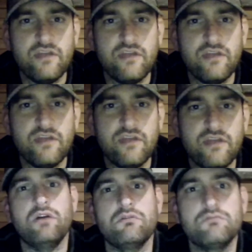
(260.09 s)
as
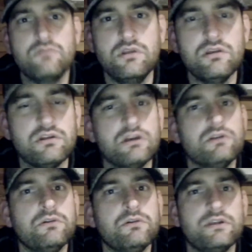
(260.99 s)
well, you
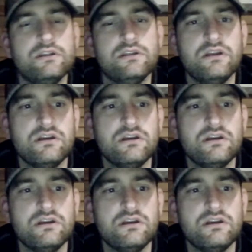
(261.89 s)
know, and uh,